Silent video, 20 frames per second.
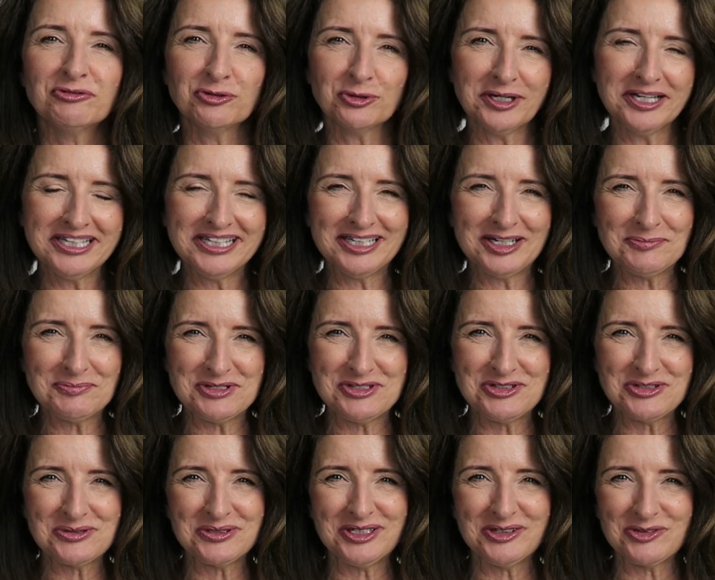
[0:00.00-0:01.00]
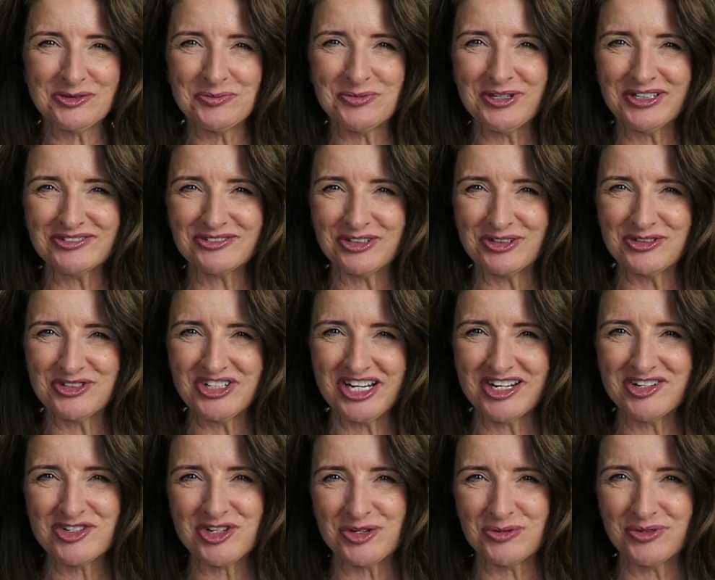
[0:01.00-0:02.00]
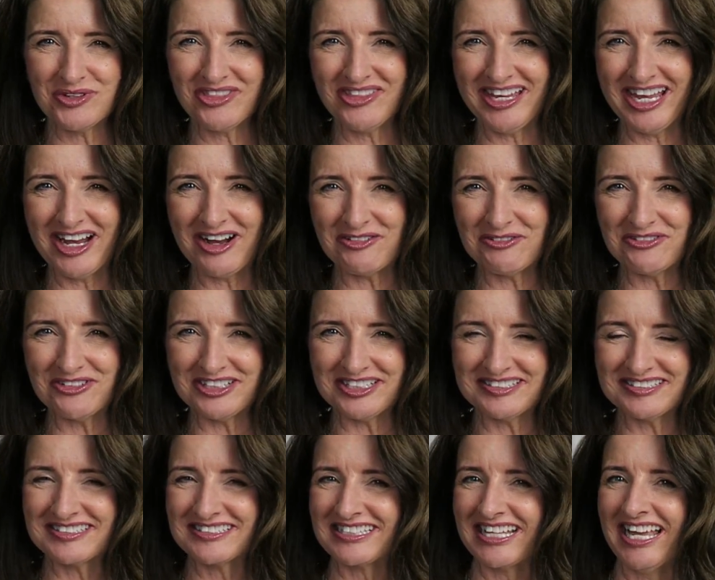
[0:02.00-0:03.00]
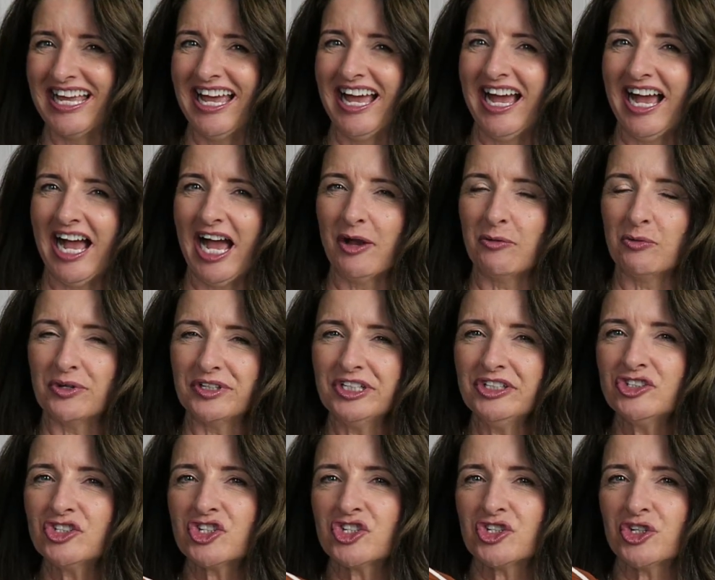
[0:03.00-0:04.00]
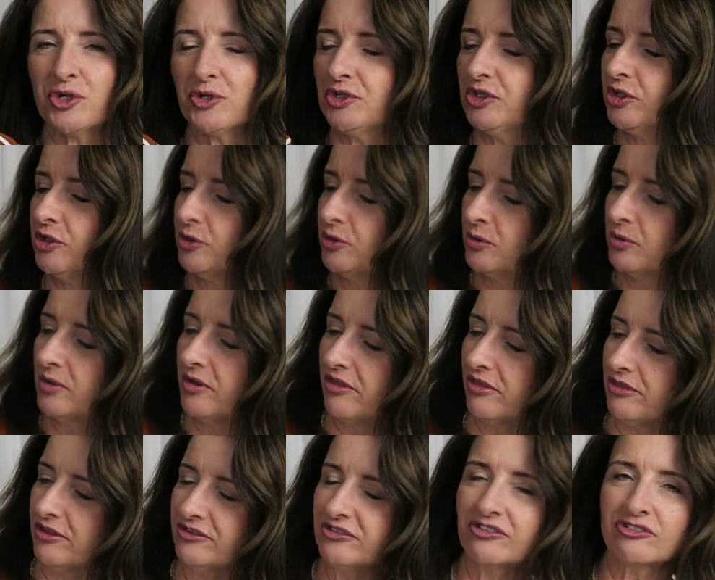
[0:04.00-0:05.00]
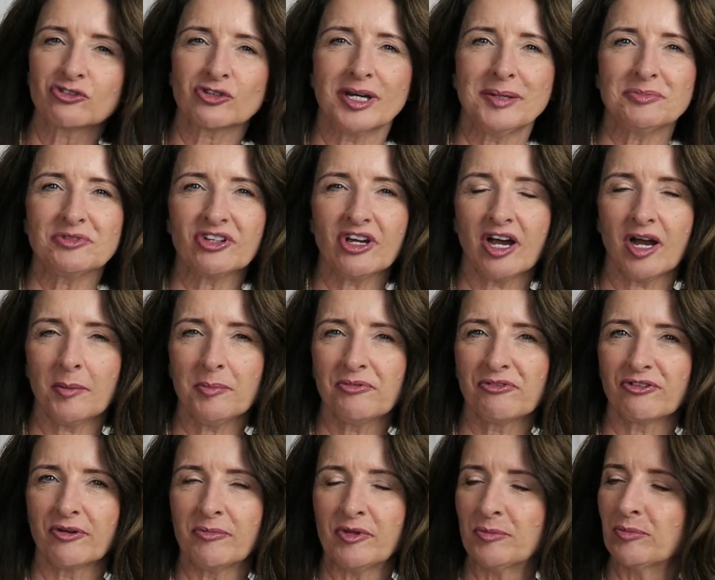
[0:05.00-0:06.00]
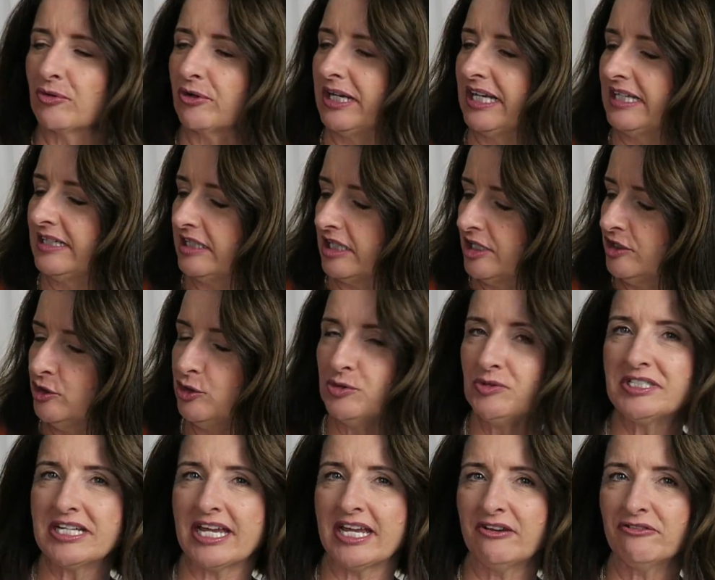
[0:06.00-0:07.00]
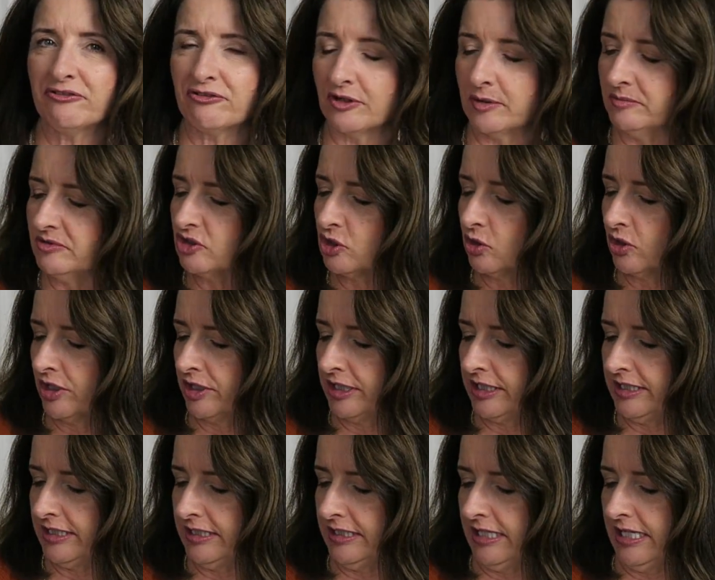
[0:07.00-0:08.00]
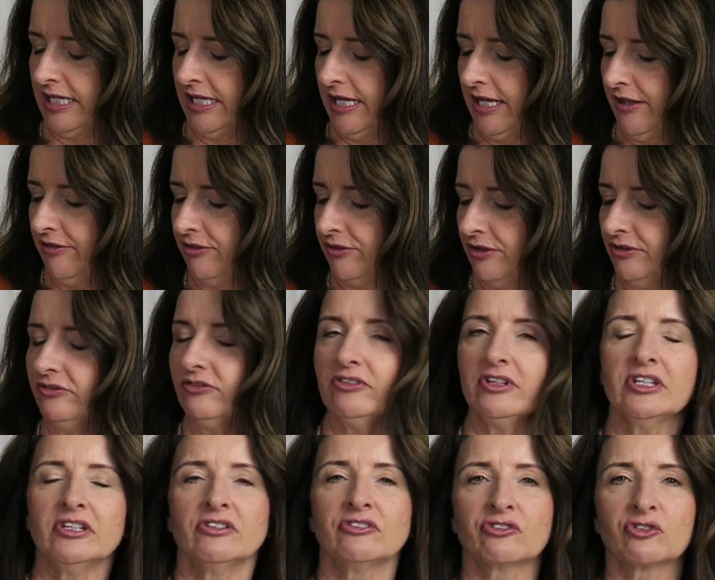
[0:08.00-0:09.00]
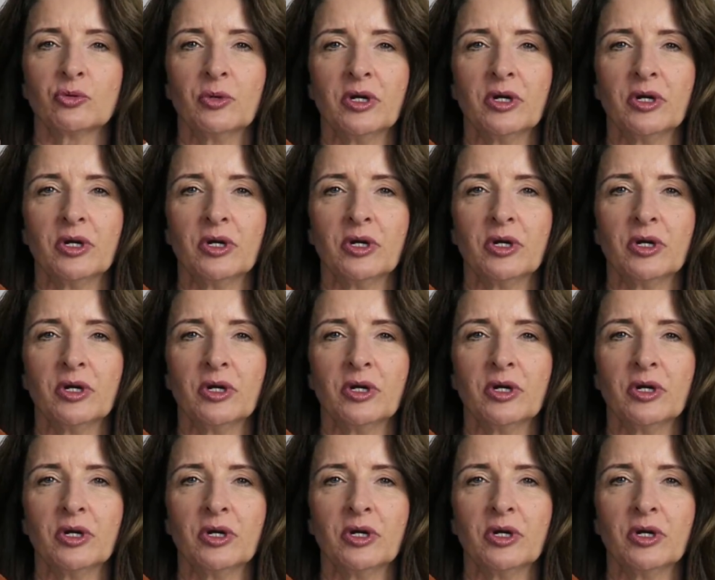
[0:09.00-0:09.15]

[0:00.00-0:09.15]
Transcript: Before I get up and do another presto changeo with the outfits, I wanted to show you this striped top from the brand A New Day from Target. This is